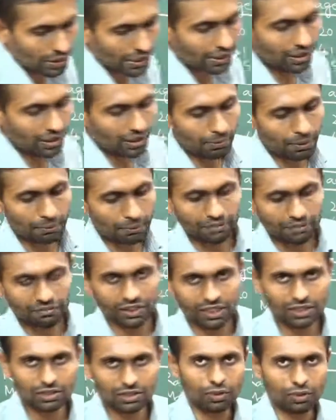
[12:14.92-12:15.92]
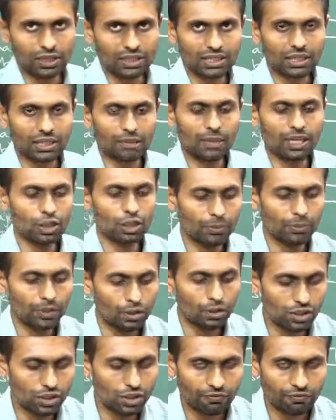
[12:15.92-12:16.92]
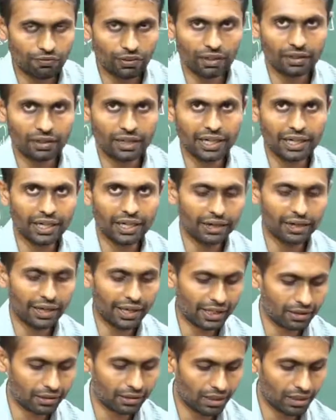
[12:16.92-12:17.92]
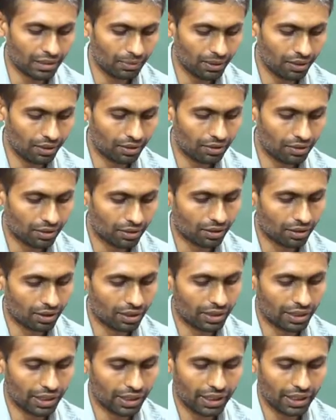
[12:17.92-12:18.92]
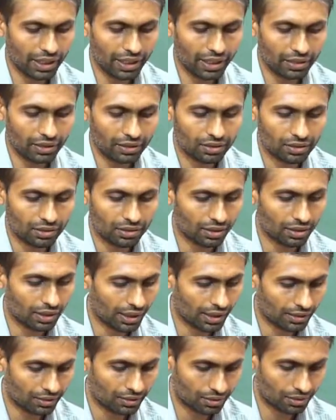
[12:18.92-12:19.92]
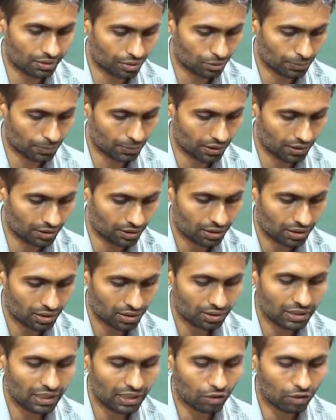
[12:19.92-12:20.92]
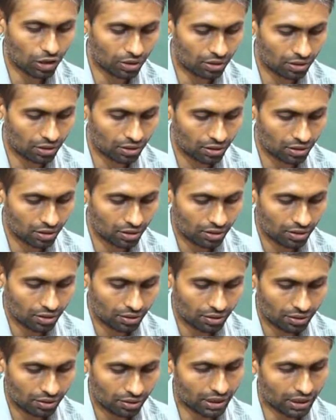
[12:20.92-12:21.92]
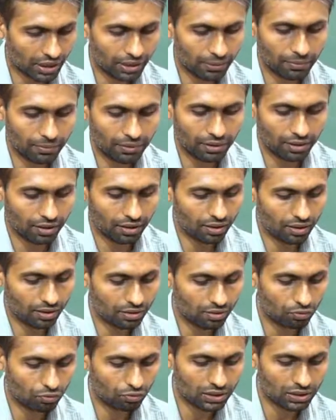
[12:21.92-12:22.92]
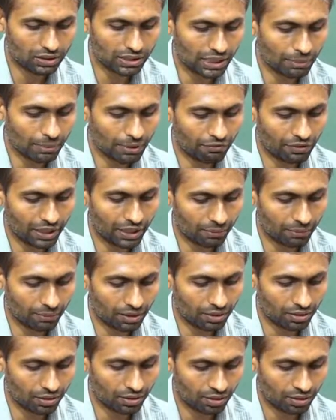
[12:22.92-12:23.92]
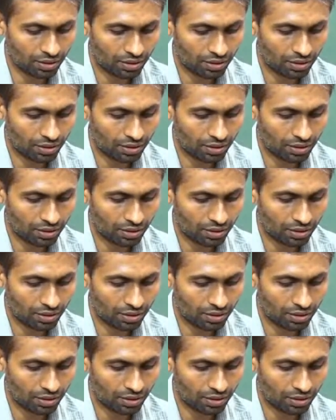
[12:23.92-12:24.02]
can you remember, friends, what's the command to be used for creating a director table? Create, yes, super. Then what? Table, what's the name of a table?